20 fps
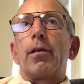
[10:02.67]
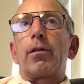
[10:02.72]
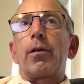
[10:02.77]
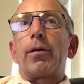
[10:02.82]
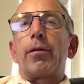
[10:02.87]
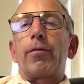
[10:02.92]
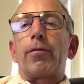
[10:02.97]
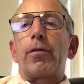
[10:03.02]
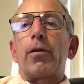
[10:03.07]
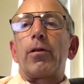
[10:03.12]
So
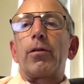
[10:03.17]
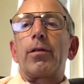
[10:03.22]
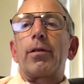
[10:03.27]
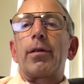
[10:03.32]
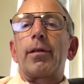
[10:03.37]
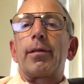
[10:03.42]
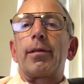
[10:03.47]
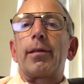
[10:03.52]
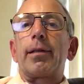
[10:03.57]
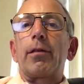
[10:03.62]
at first,
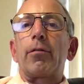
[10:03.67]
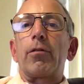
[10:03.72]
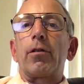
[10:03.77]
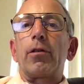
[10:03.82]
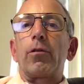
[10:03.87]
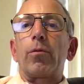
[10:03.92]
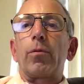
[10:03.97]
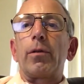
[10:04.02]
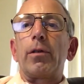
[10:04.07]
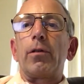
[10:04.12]

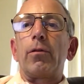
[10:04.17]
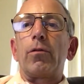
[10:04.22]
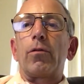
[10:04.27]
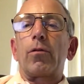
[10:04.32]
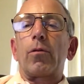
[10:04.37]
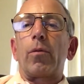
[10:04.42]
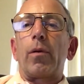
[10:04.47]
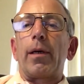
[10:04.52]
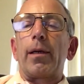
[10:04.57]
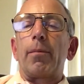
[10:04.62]
steroids were used
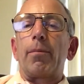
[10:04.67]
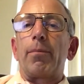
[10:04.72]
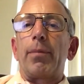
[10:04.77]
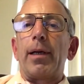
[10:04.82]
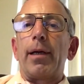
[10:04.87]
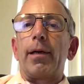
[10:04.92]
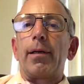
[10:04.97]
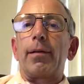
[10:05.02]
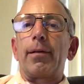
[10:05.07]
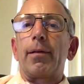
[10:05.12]
quite a
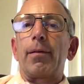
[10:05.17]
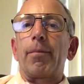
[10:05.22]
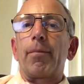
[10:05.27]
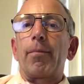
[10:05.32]
bit.